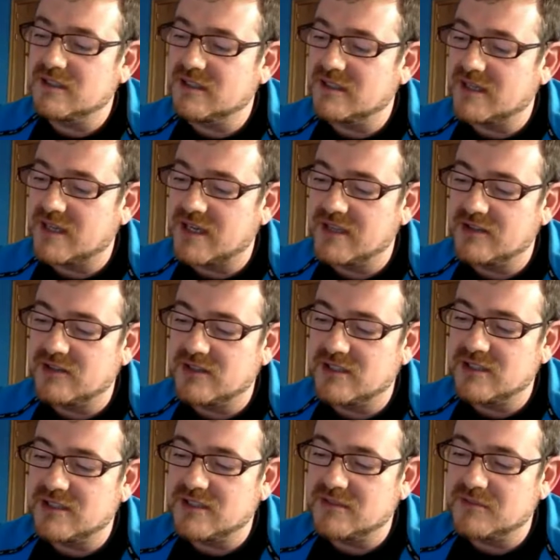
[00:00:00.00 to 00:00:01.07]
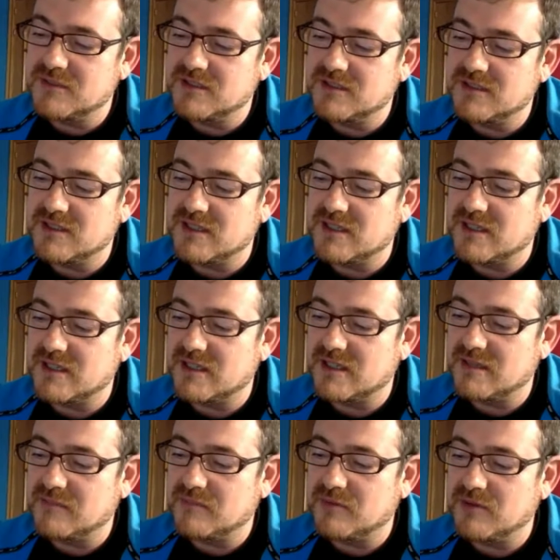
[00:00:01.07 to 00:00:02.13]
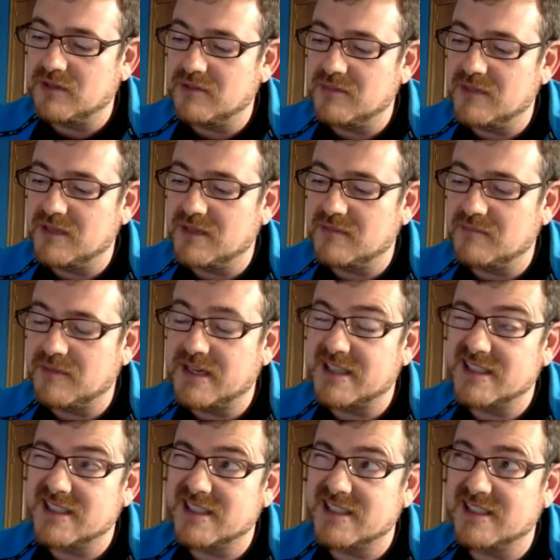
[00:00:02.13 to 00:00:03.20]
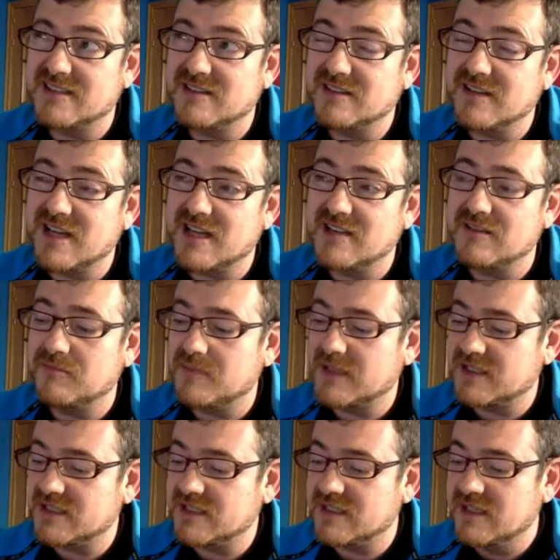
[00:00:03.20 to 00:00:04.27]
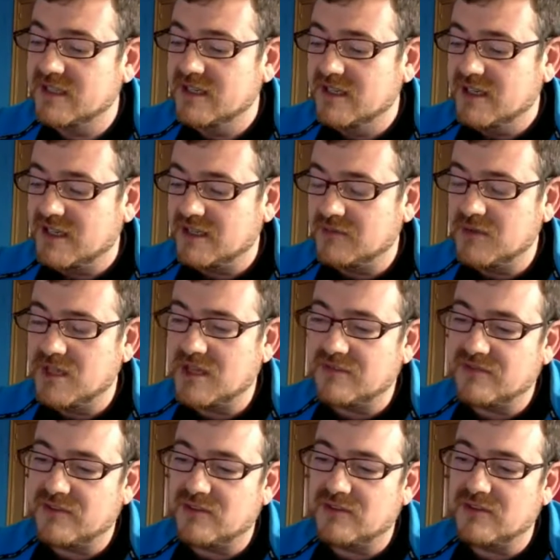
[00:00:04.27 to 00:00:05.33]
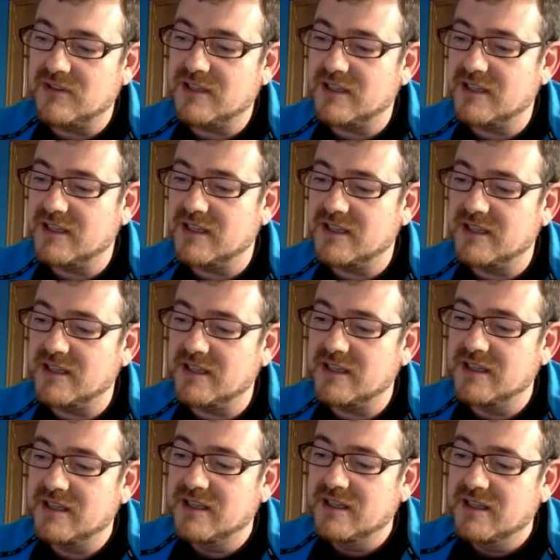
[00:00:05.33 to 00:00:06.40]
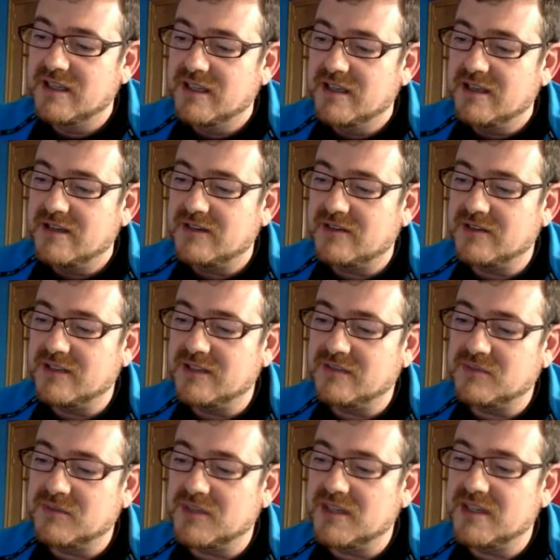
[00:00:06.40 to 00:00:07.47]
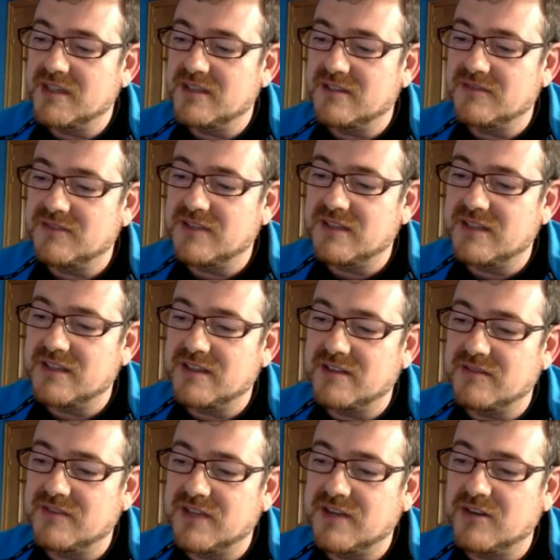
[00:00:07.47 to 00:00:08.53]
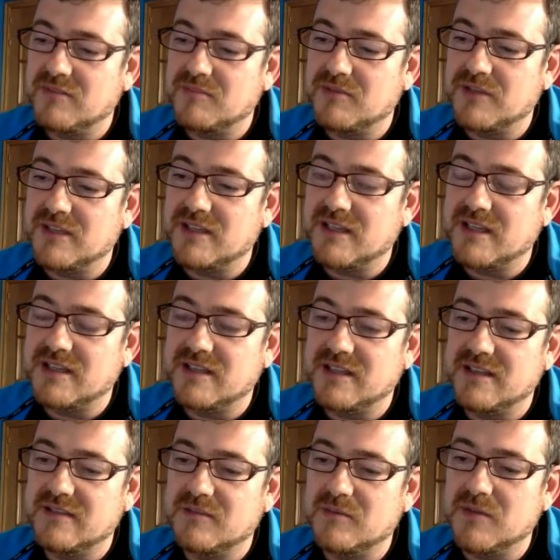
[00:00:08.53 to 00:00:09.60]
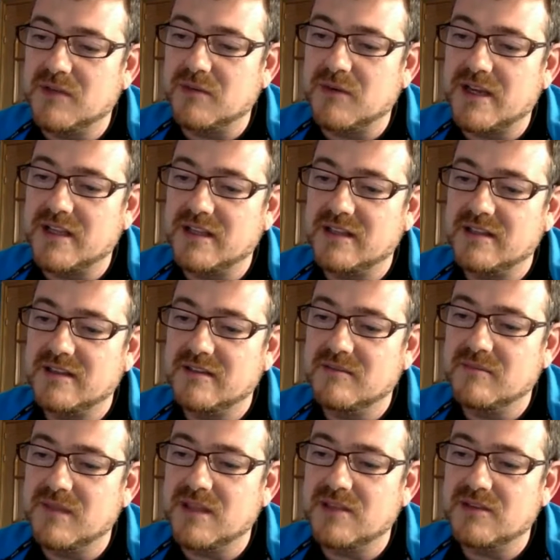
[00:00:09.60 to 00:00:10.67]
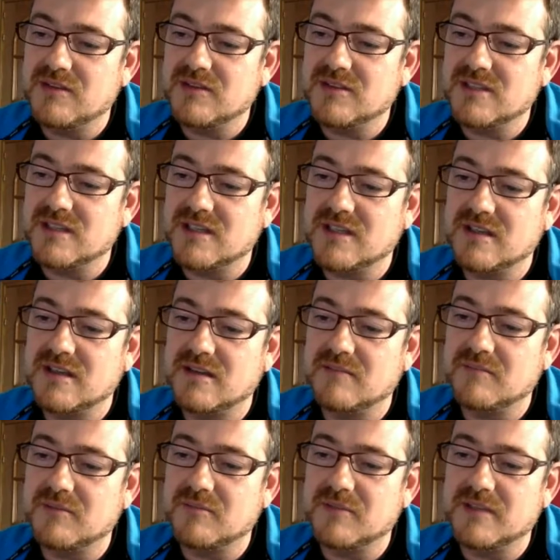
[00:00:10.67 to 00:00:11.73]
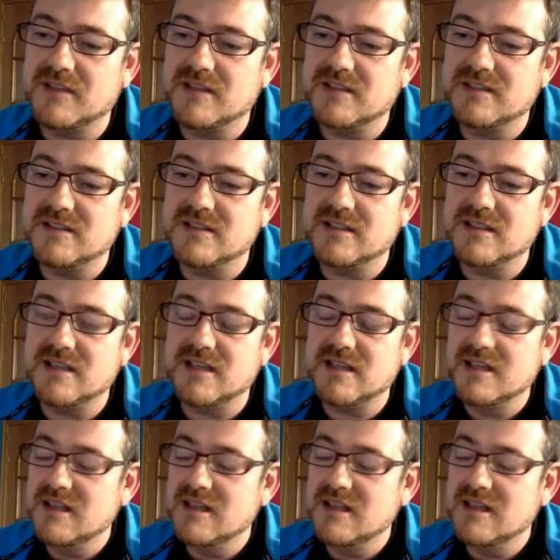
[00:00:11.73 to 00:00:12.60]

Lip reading: the hydrolysis, which is a Polymer parser, kind of parser, and we have all the tree of the component, and then we write methods and properties, etc.